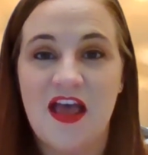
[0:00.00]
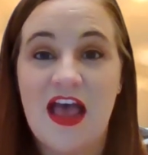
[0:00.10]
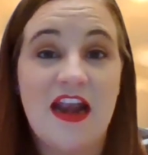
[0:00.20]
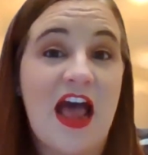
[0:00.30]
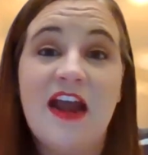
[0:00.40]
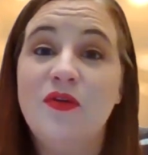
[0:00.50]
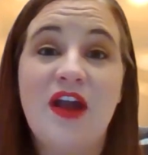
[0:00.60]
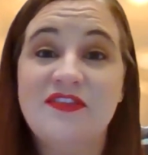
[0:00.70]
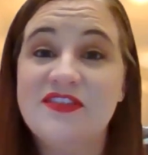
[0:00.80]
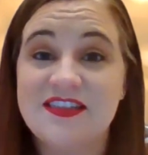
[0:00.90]
And I don't
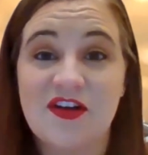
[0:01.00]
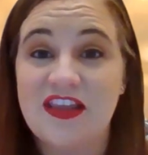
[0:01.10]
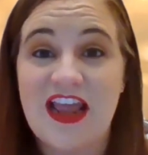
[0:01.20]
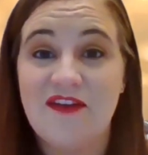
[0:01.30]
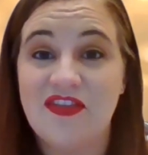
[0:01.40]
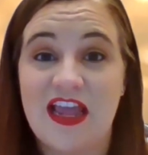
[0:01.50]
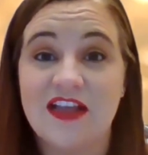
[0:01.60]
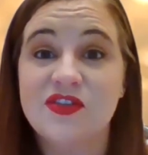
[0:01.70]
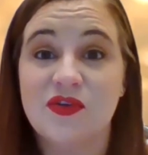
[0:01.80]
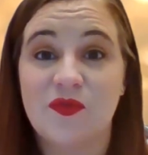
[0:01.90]
necessarily have the
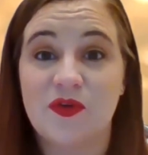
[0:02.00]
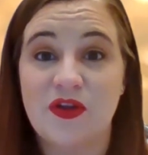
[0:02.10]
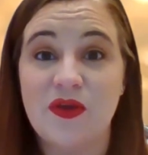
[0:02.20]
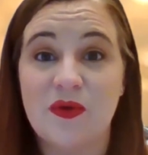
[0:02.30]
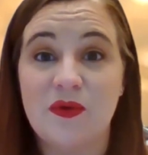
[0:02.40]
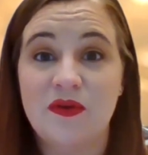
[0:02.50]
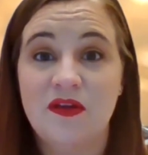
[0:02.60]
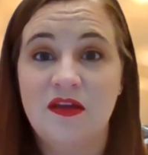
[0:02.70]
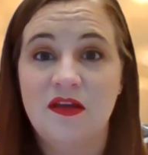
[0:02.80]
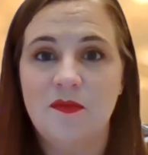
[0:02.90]
answer for you
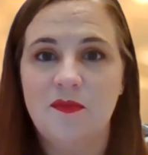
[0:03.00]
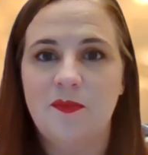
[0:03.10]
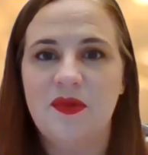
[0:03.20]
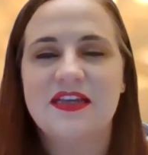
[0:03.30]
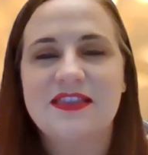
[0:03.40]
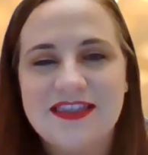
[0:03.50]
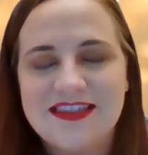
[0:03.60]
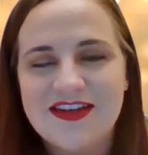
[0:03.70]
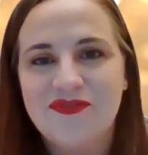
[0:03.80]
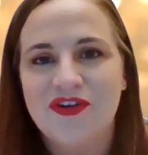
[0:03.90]
because it's
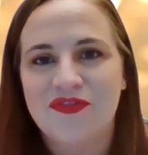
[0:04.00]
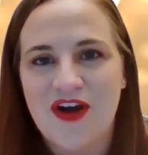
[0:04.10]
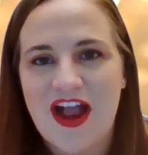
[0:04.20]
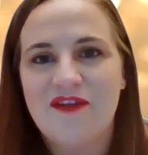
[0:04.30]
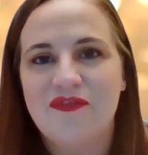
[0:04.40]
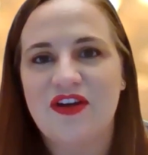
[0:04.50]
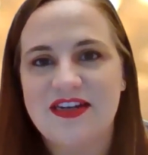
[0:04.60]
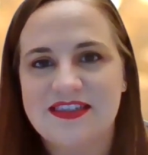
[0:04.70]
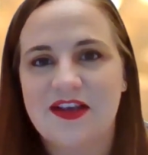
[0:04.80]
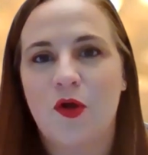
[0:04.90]
different for every
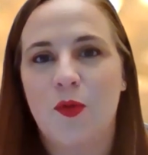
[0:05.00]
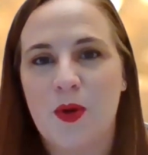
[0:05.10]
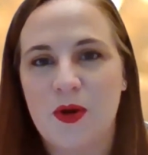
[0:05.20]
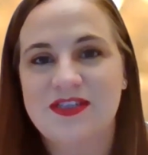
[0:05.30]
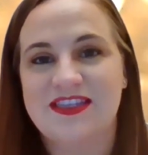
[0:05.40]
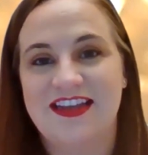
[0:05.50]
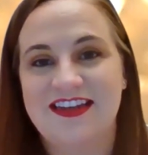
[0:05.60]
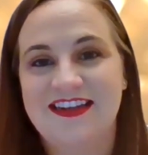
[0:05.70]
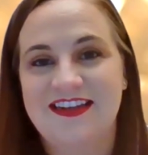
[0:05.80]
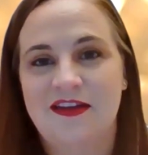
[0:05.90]
single person.
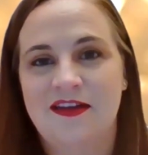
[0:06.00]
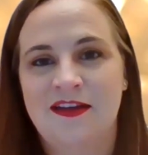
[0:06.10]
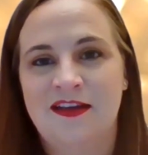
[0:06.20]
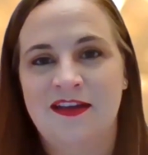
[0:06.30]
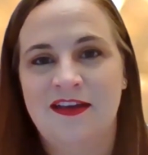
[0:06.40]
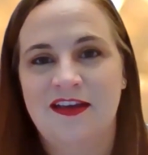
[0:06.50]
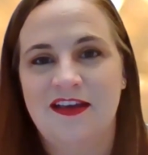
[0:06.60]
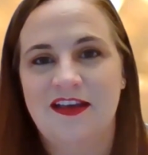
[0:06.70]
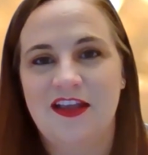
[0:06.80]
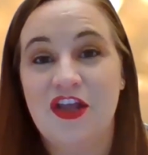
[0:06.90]

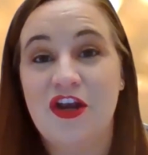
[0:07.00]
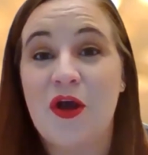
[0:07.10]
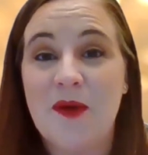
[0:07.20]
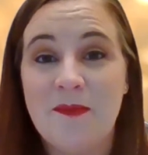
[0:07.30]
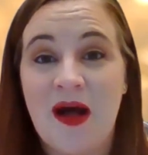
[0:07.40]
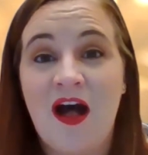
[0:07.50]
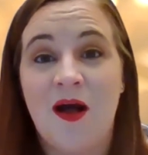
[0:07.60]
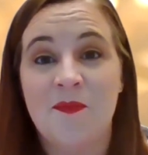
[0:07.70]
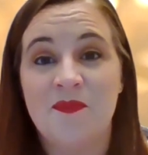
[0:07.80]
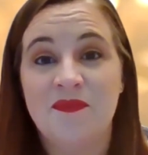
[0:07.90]
You know, my
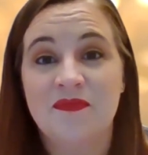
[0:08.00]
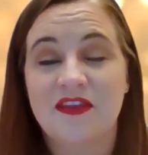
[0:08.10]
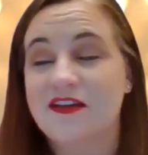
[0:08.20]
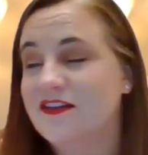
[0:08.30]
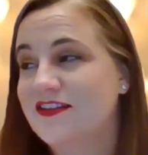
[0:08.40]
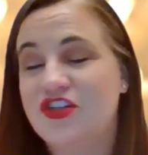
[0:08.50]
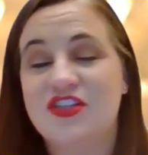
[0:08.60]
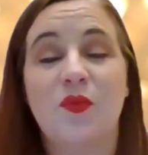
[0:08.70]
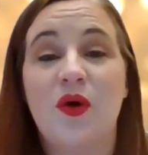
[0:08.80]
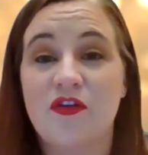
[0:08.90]
mom, she's
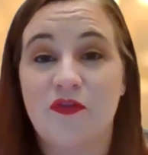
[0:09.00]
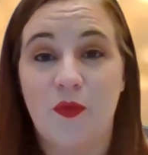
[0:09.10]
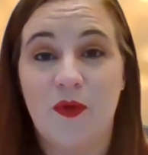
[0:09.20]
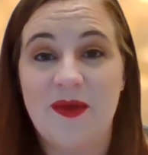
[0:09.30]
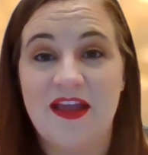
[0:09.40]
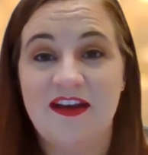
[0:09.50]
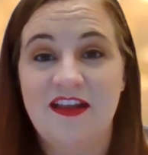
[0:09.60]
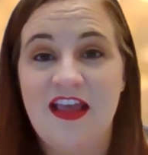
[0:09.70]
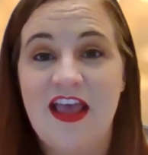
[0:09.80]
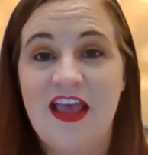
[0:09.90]
a wonderful woman
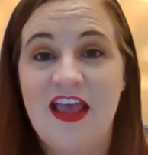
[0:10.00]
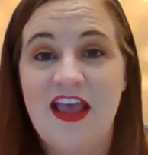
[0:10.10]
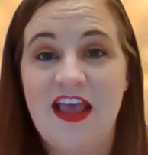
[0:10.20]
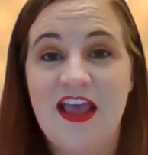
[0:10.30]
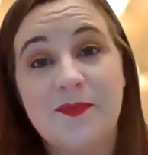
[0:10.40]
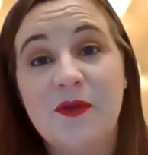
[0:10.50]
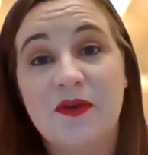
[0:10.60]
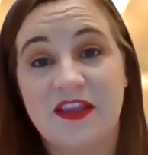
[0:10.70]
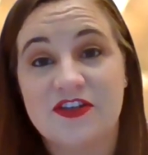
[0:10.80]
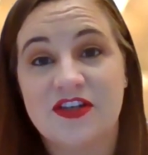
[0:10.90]
and she's deeply
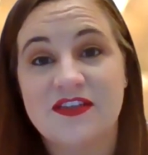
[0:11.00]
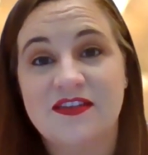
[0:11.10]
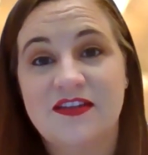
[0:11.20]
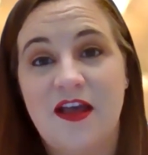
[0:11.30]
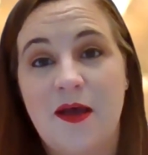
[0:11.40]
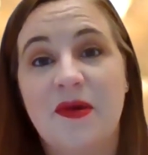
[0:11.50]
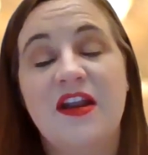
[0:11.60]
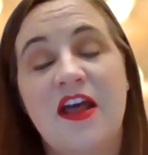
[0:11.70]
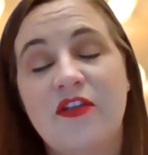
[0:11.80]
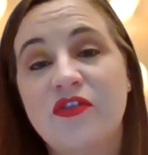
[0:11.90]
religious. But
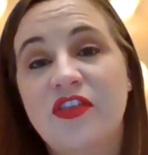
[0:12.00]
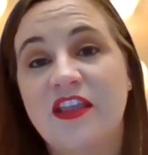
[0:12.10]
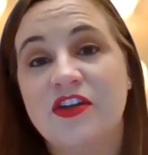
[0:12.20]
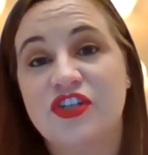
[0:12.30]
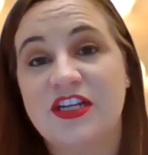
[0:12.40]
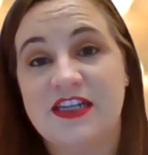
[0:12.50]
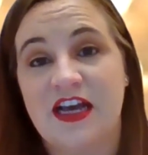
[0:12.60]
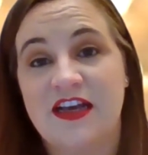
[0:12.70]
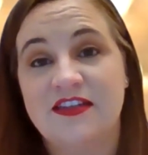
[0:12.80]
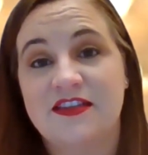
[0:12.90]
another thing that she
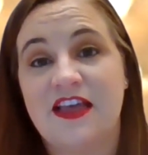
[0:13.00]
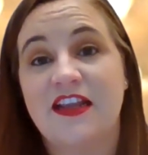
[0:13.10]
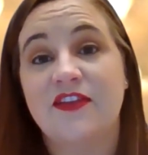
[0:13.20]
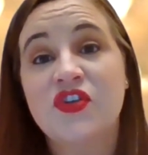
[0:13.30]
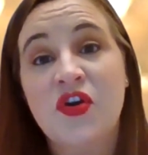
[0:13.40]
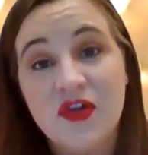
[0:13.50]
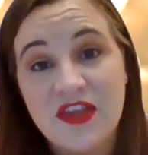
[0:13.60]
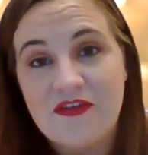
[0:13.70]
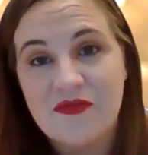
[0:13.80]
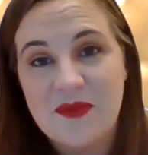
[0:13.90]
does that gives her
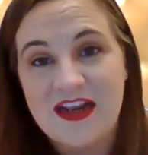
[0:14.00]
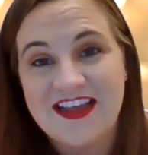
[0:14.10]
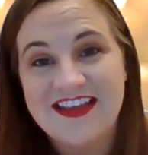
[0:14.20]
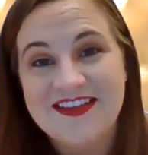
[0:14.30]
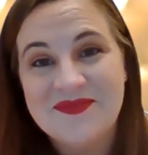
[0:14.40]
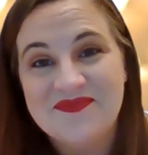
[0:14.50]
life meaning,